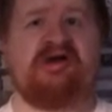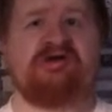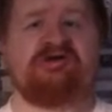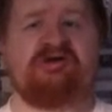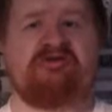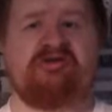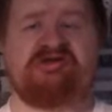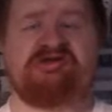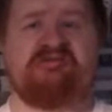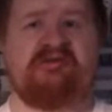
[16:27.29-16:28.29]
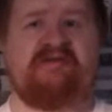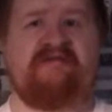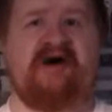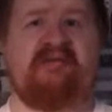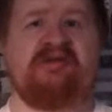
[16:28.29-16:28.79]
She had a relationship with her
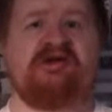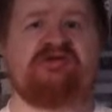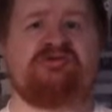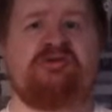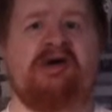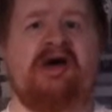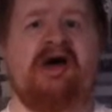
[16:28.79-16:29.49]
family. So